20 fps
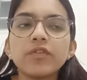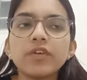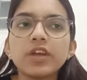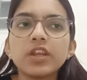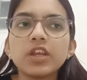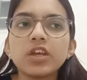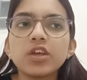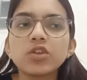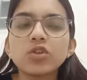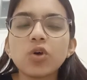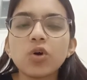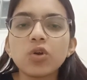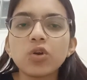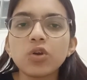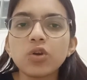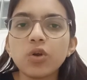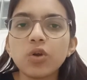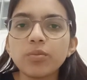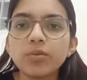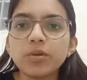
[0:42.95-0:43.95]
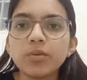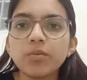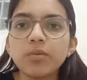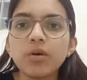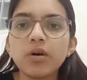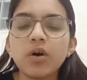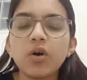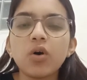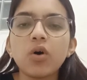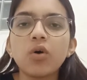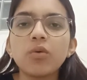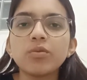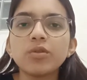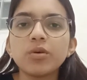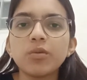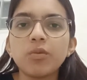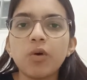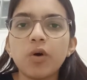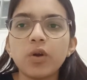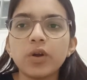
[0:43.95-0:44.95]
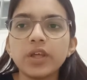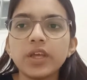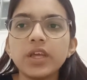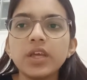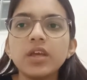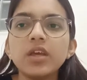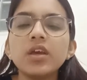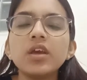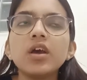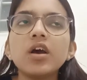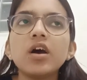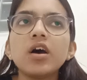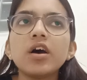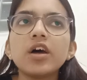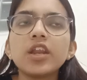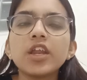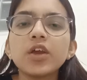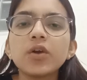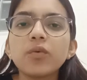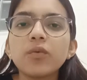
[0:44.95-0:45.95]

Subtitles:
various organ of the body and